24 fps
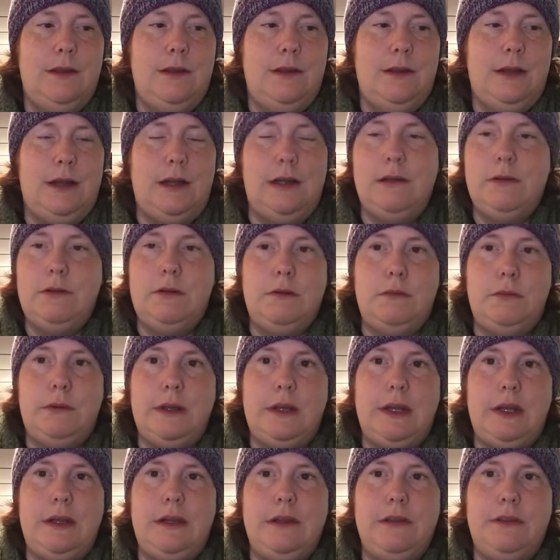don't know
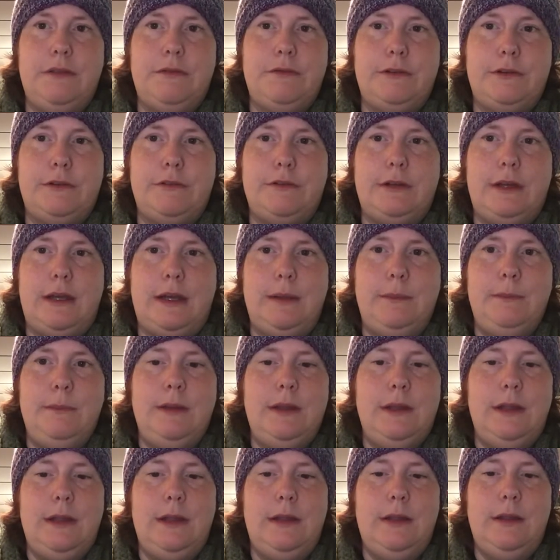what I did the first time.
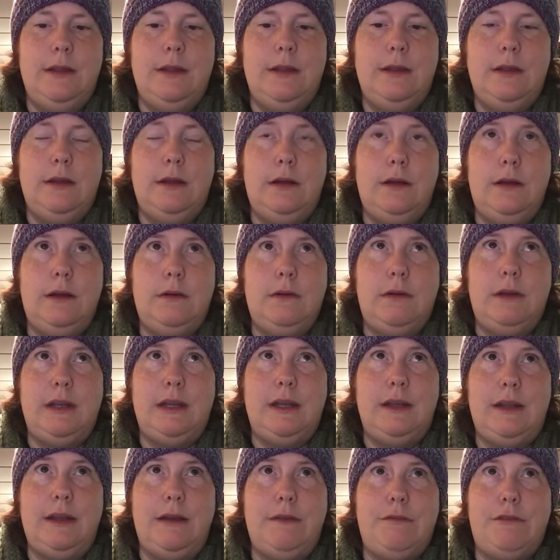Oh, I
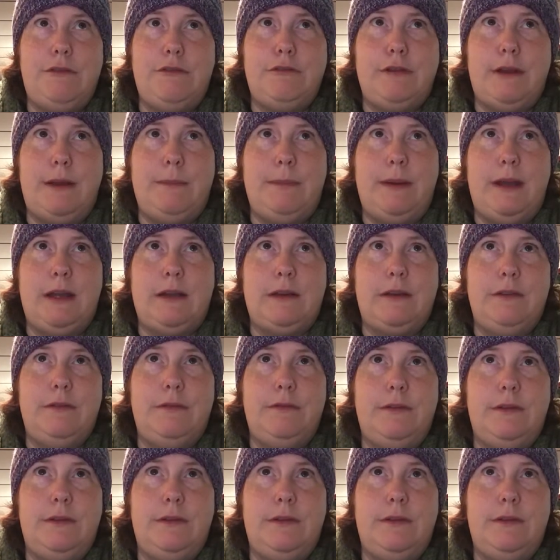didn't have the shop active.